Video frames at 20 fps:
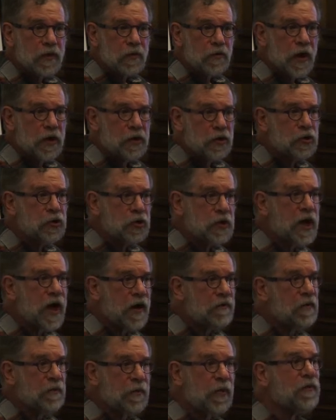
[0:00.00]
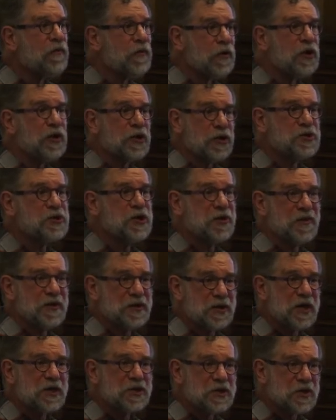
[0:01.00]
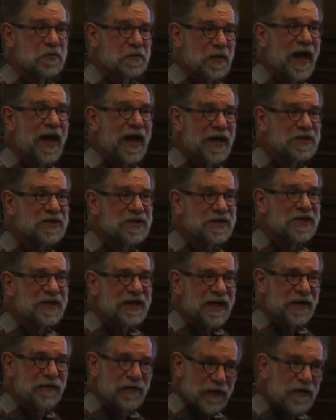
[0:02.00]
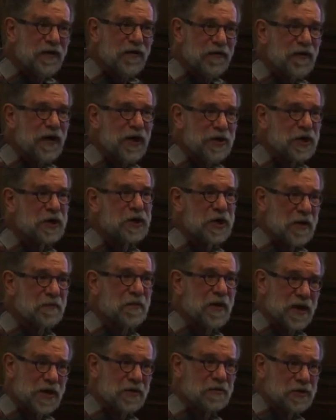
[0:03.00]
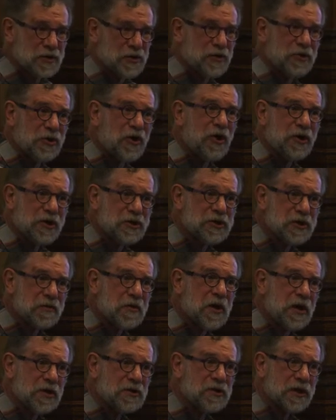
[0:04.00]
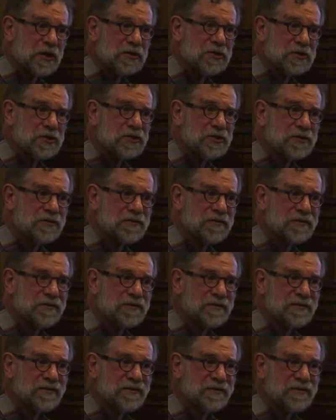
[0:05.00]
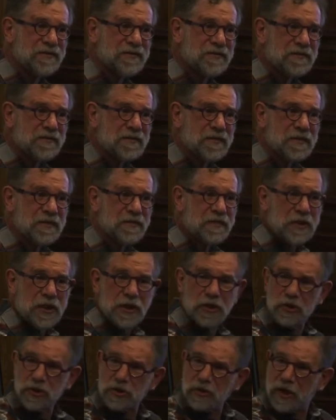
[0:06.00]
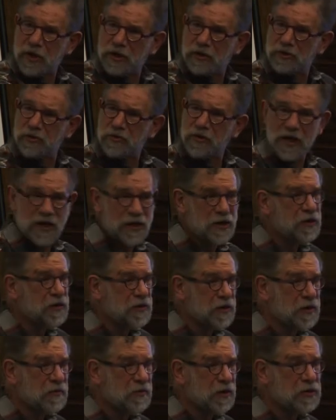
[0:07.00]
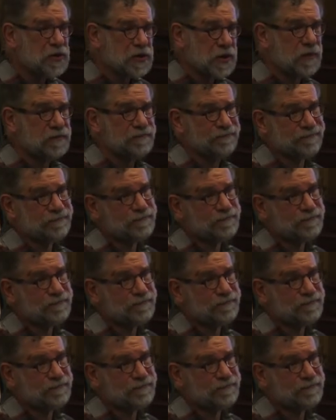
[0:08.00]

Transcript: Right? You could have a perfectly legitimate test that passed and verify that get body returned null in some contexts. But then you try and do that here and it blows up.